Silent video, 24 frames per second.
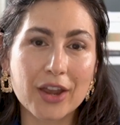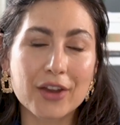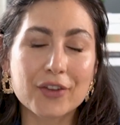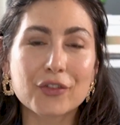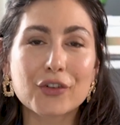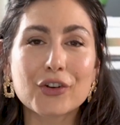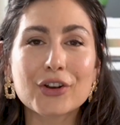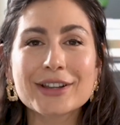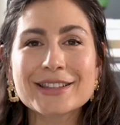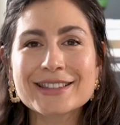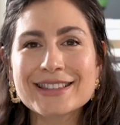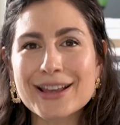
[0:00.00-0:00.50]

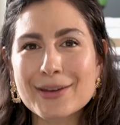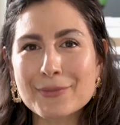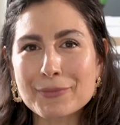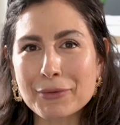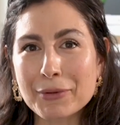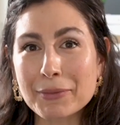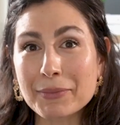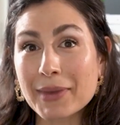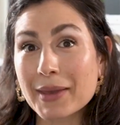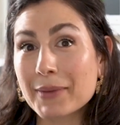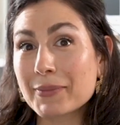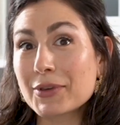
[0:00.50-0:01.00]
For
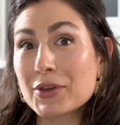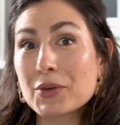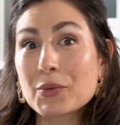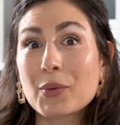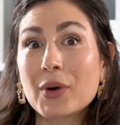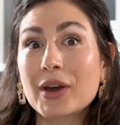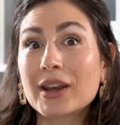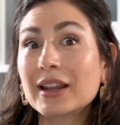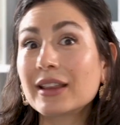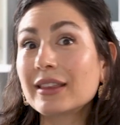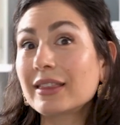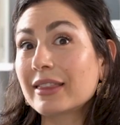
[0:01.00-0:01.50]
example, maybe you
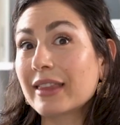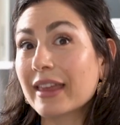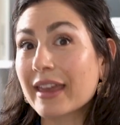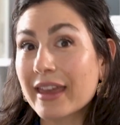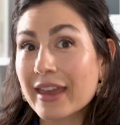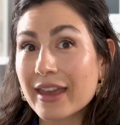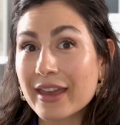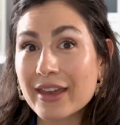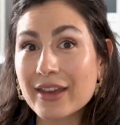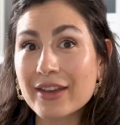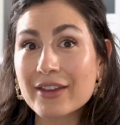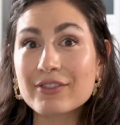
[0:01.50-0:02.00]
want to
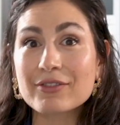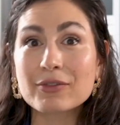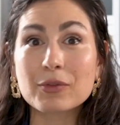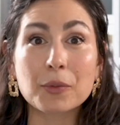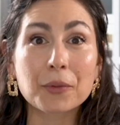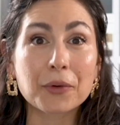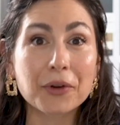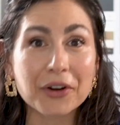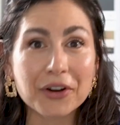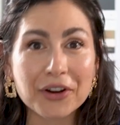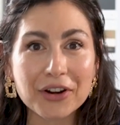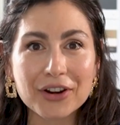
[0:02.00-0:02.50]
live,
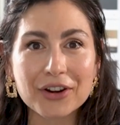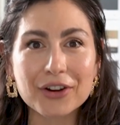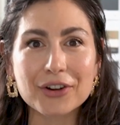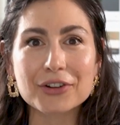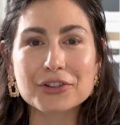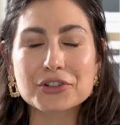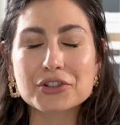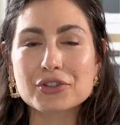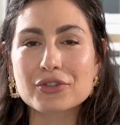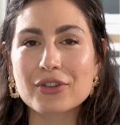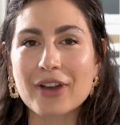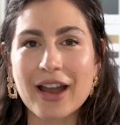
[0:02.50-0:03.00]
work, or
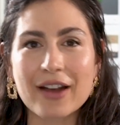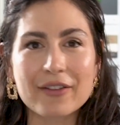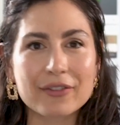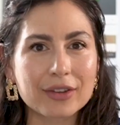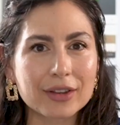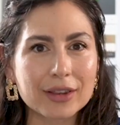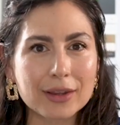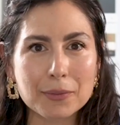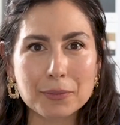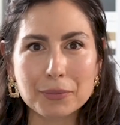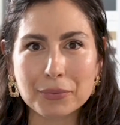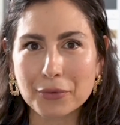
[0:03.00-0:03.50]

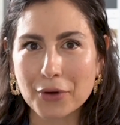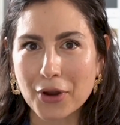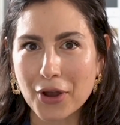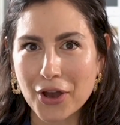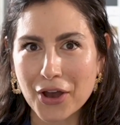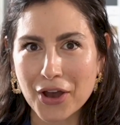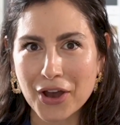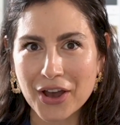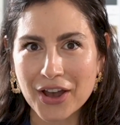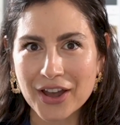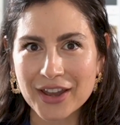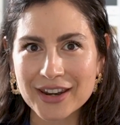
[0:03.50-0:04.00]
travel
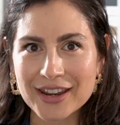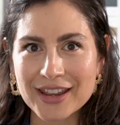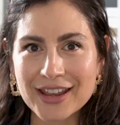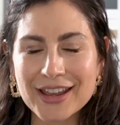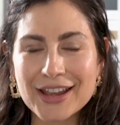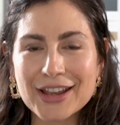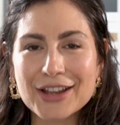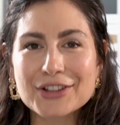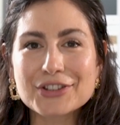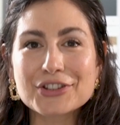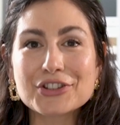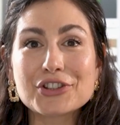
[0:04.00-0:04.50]
abroad
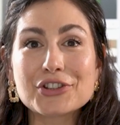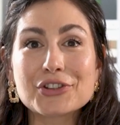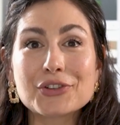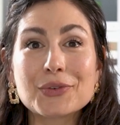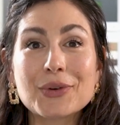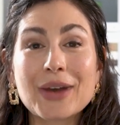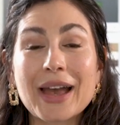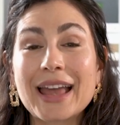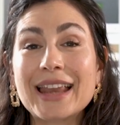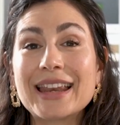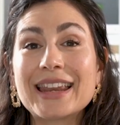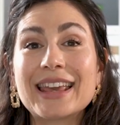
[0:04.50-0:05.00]
to
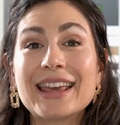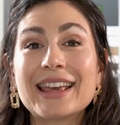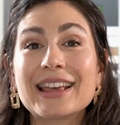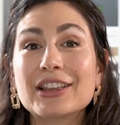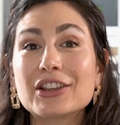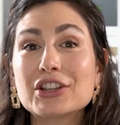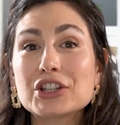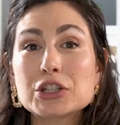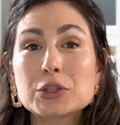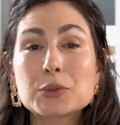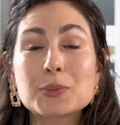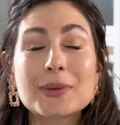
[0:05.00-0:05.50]
an
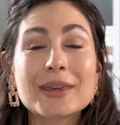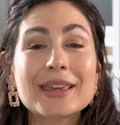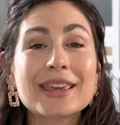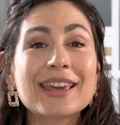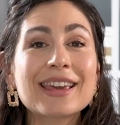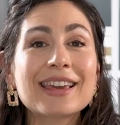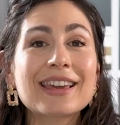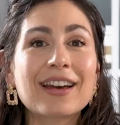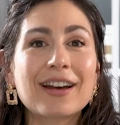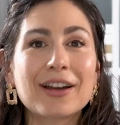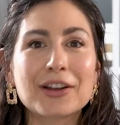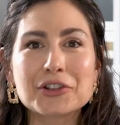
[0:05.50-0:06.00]

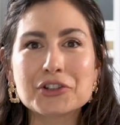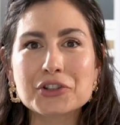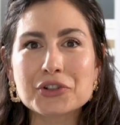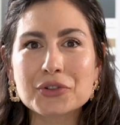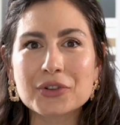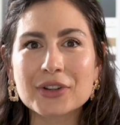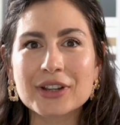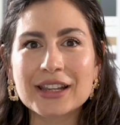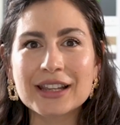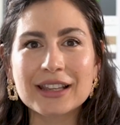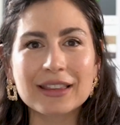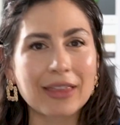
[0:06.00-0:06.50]
English-speaking
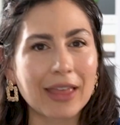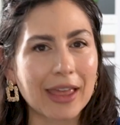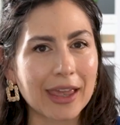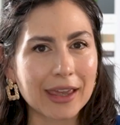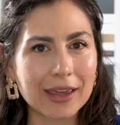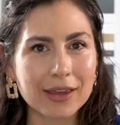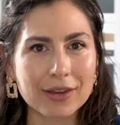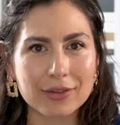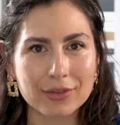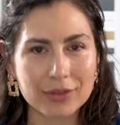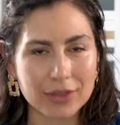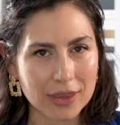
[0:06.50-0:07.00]
country
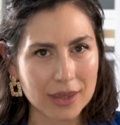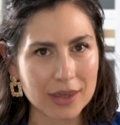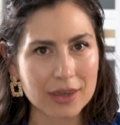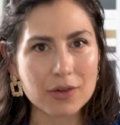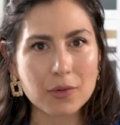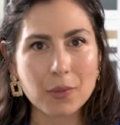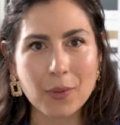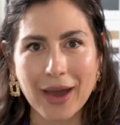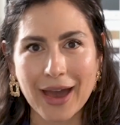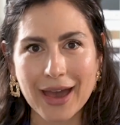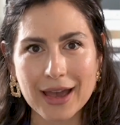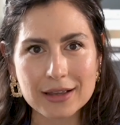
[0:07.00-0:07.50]
like the
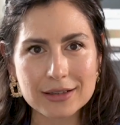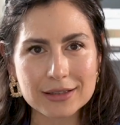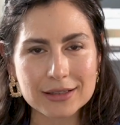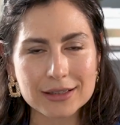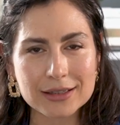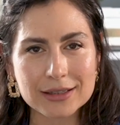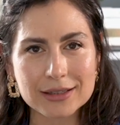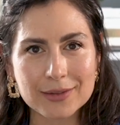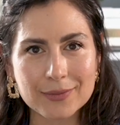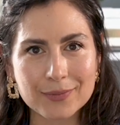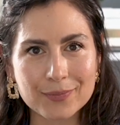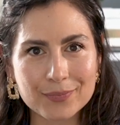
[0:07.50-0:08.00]

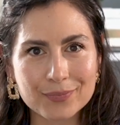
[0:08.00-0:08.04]
US,